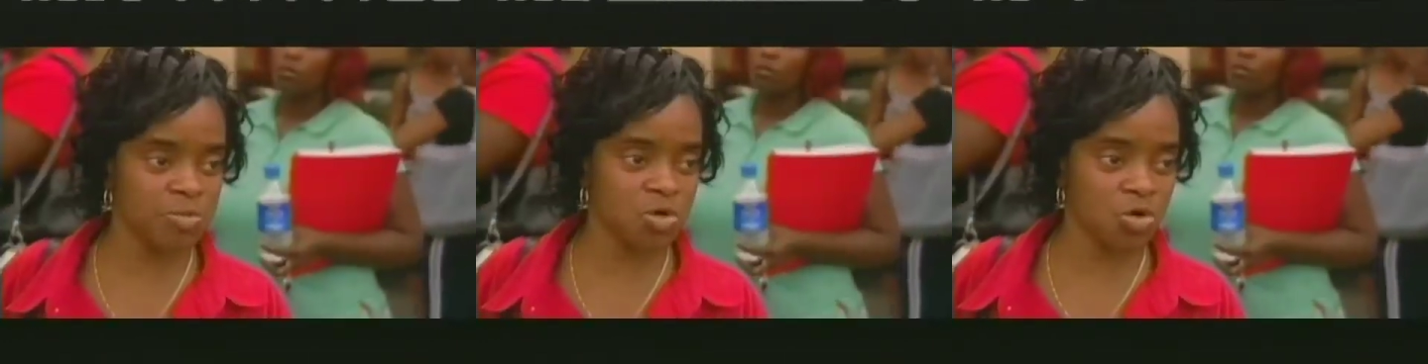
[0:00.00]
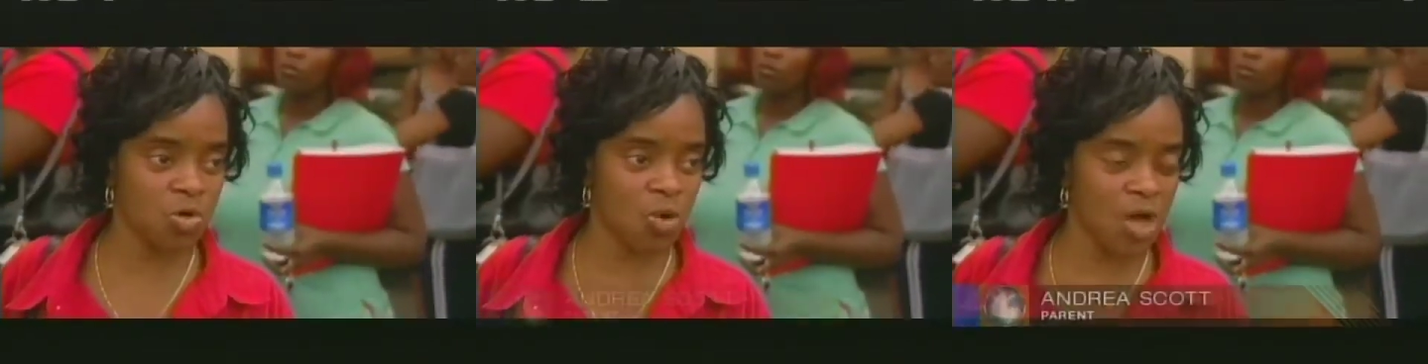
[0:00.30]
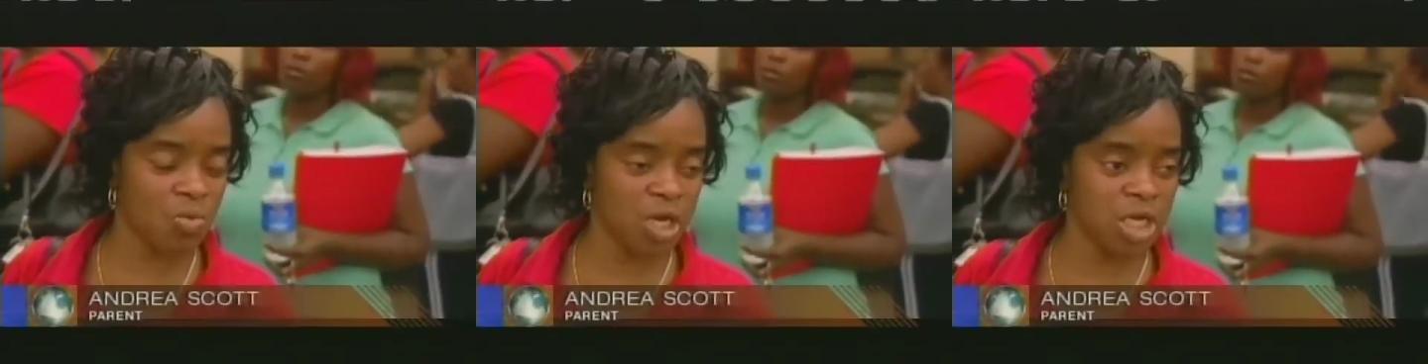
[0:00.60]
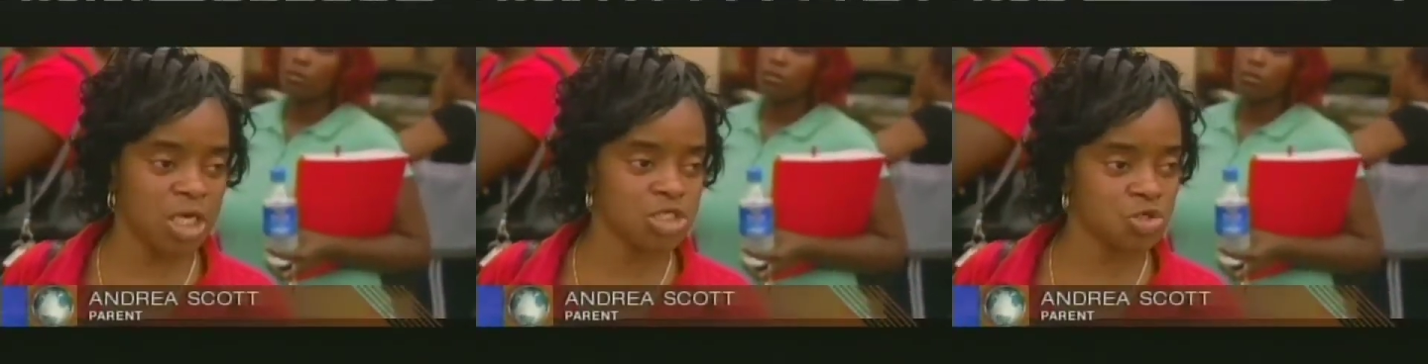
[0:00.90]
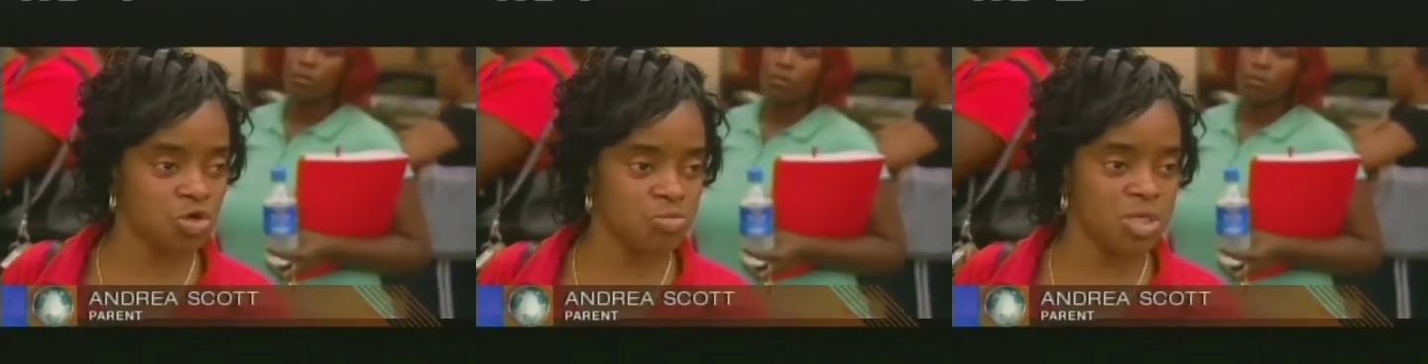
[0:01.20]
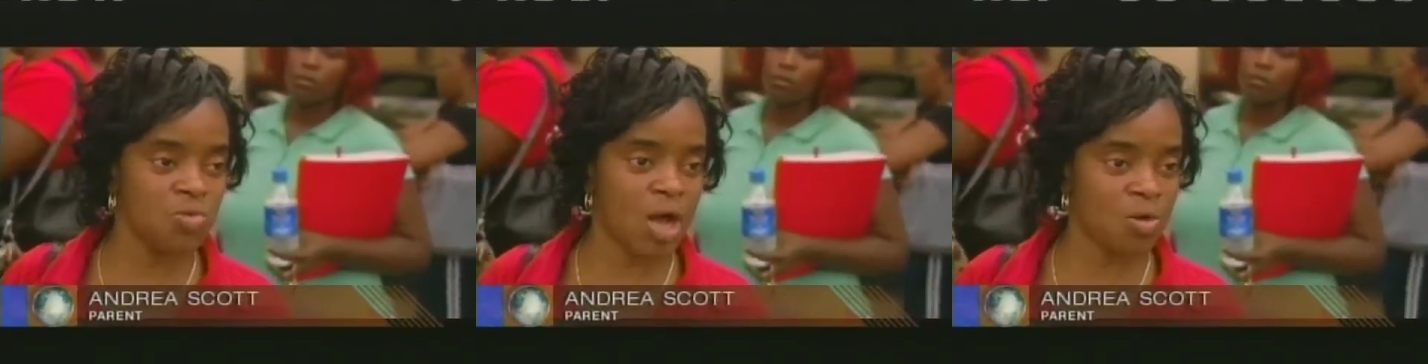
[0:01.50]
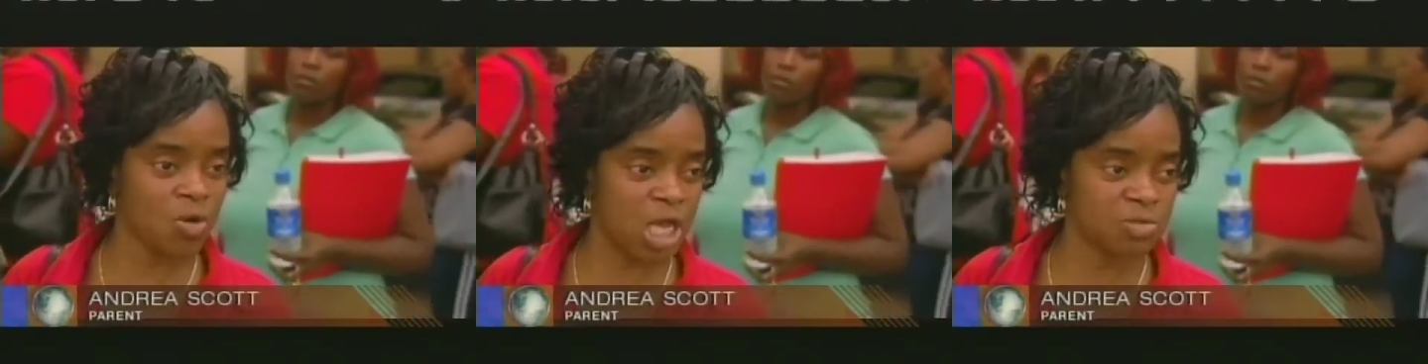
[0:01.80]
him to go to Rob Wayne. They told me
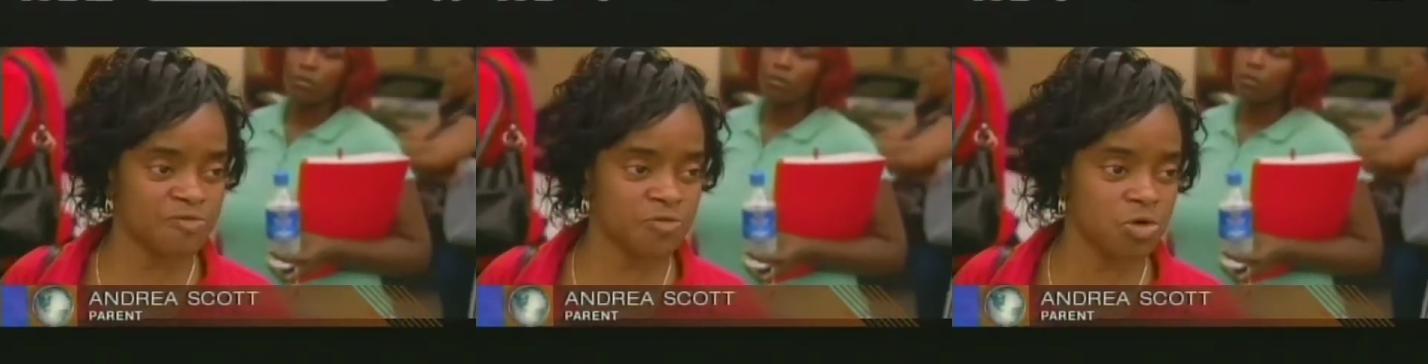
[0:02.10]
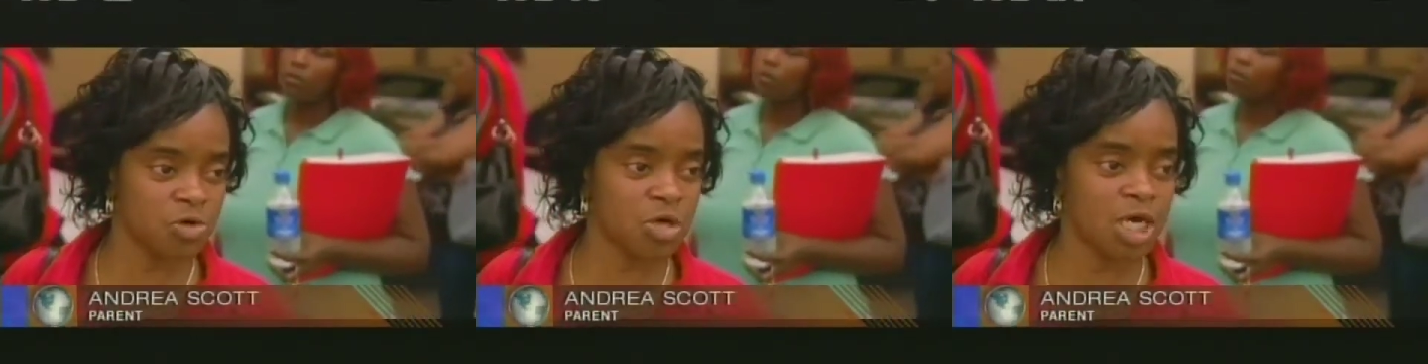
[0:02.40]
Rob Wayne was full.